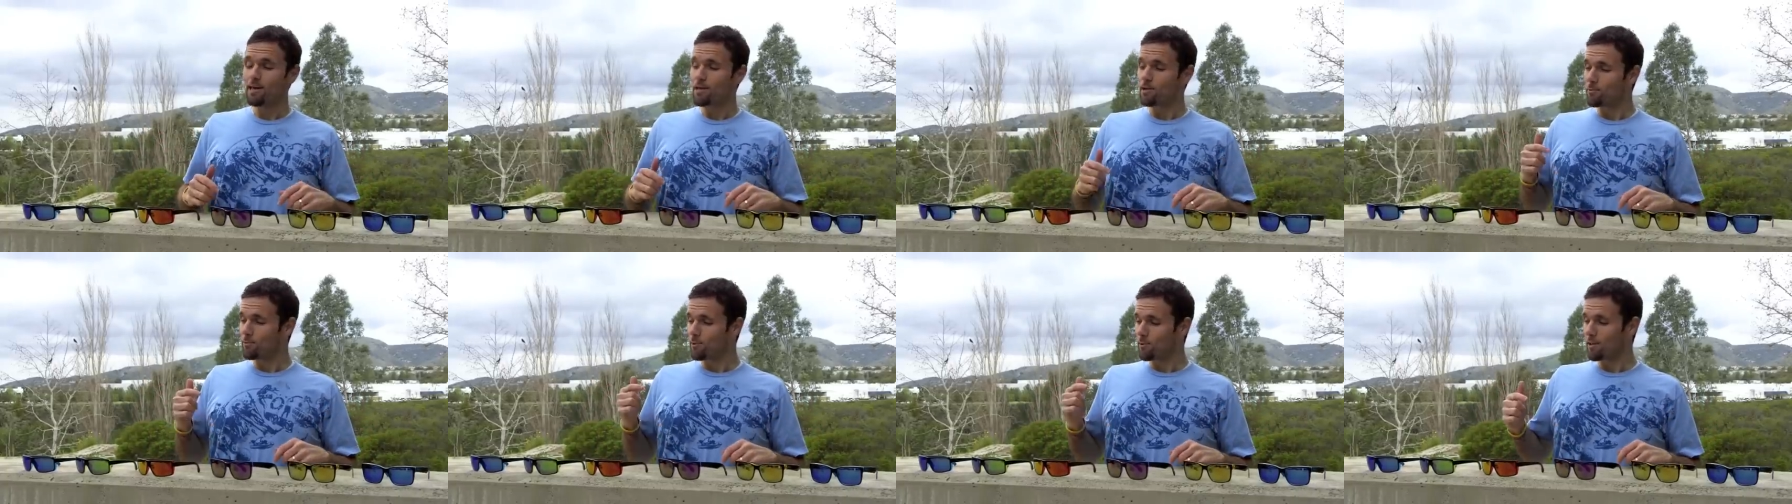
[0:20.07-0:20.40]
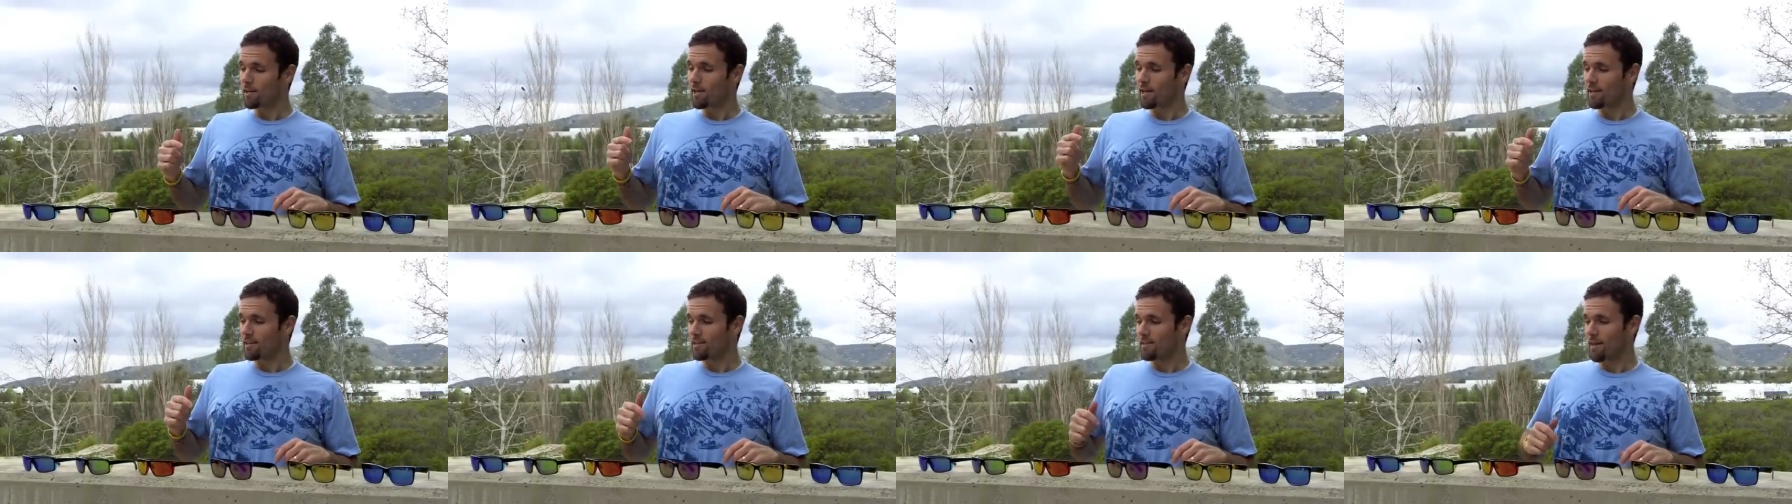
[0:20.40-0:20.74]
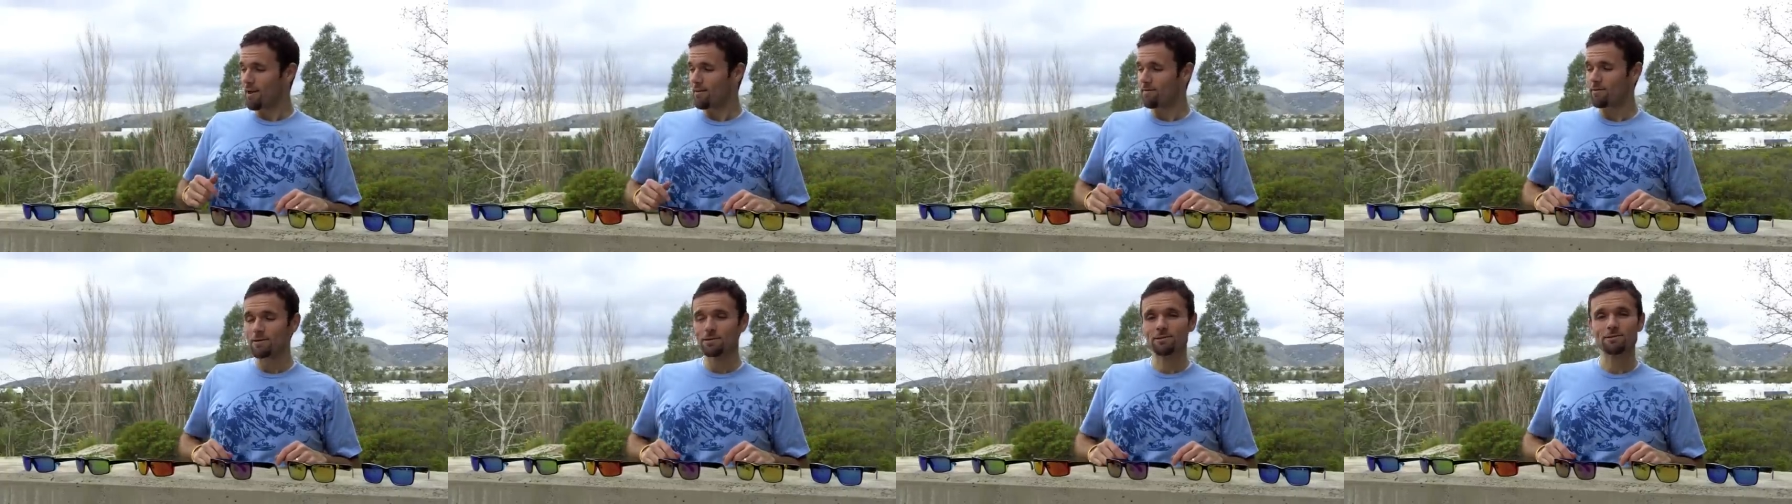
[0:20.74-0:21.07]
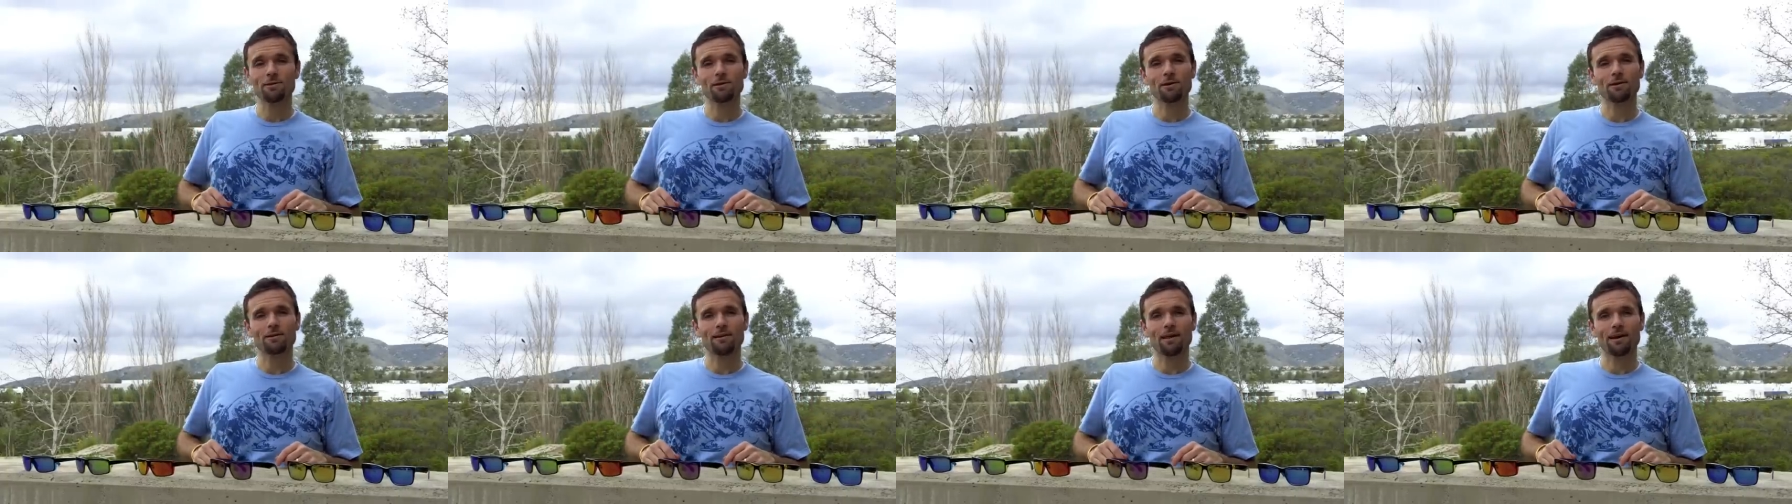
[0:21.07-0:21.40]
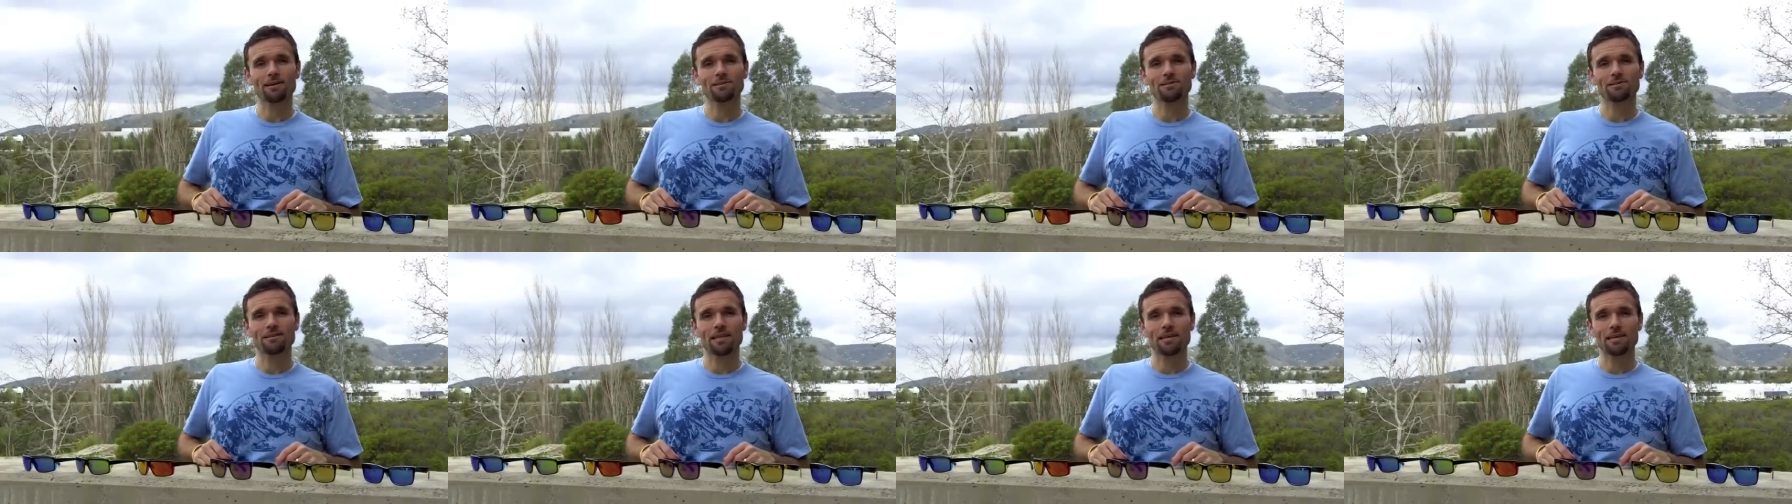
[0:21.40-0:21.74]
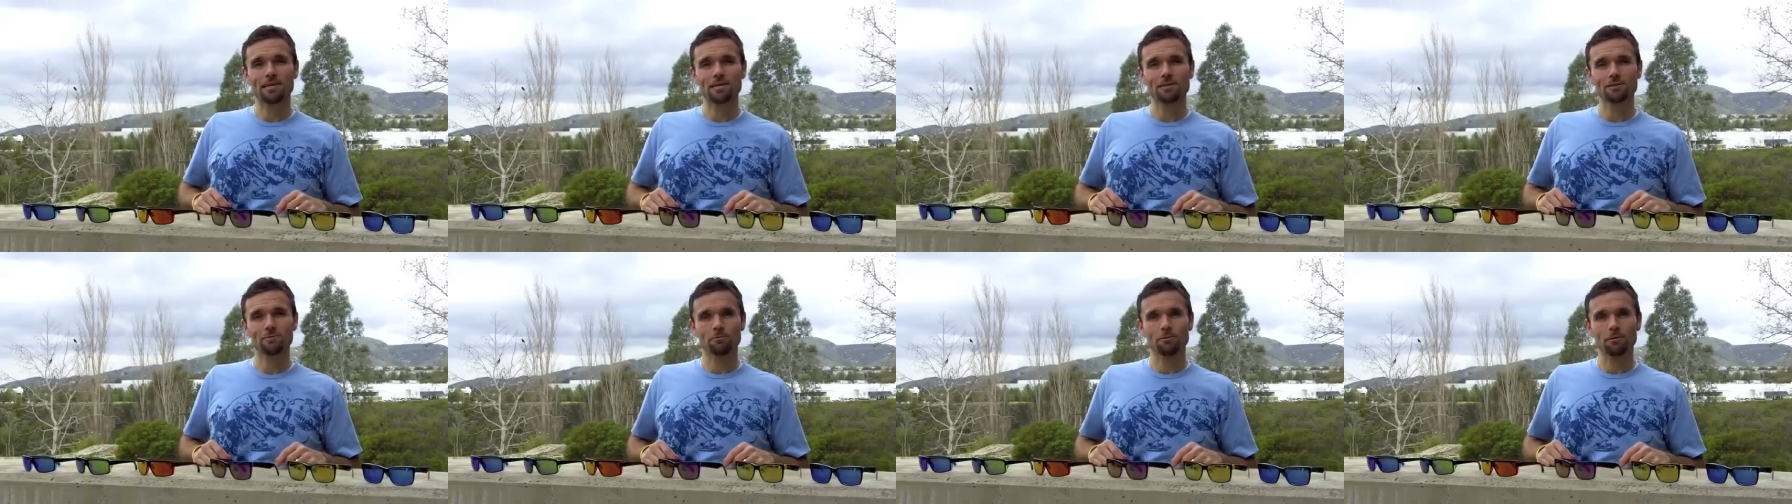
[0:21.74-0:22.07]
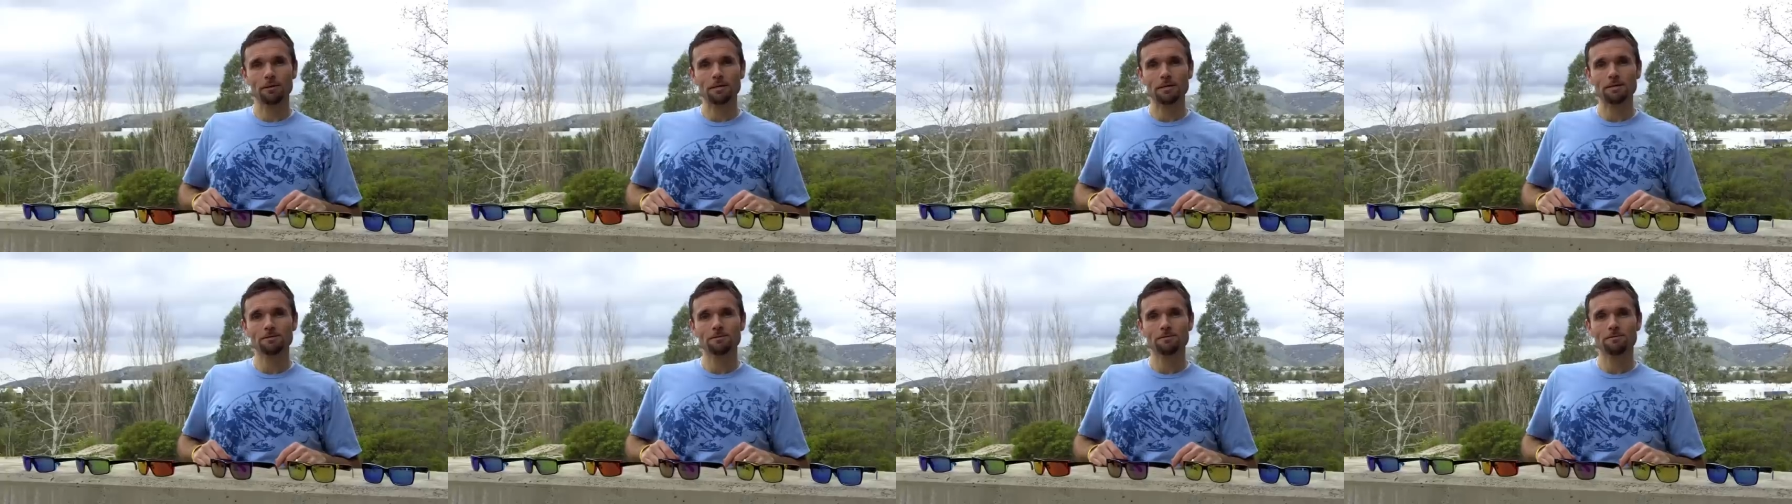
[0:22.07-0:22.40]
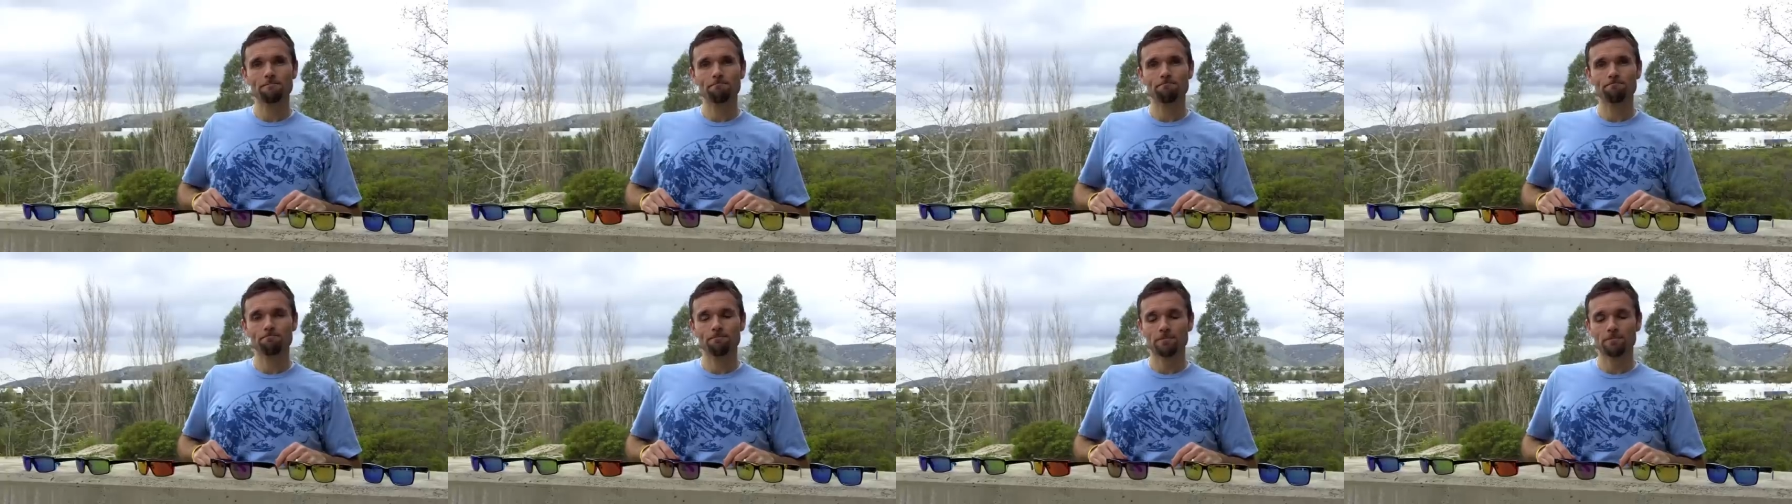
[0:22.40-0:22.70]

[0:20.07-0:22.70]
you're really going to love this new collection they just released.